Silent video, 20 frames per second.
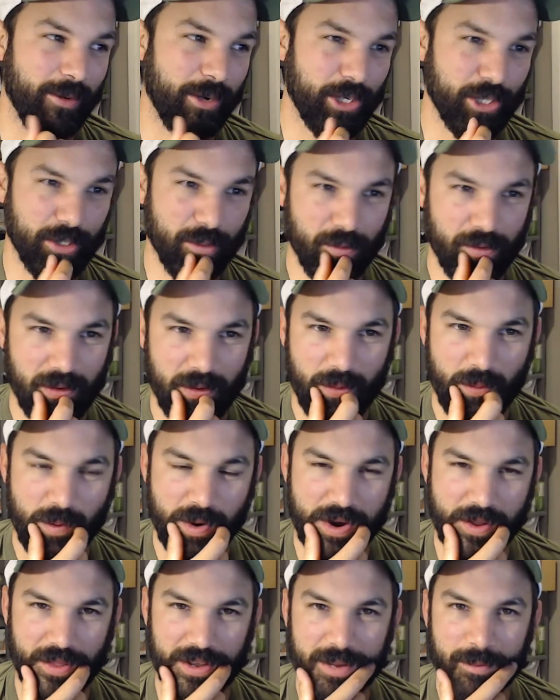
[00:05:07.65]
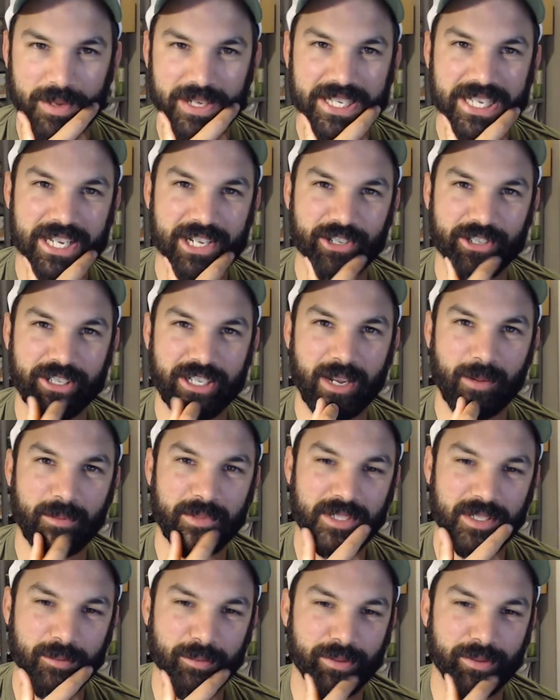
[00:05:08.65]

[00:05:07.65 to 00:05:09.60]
which is where the limitation comes into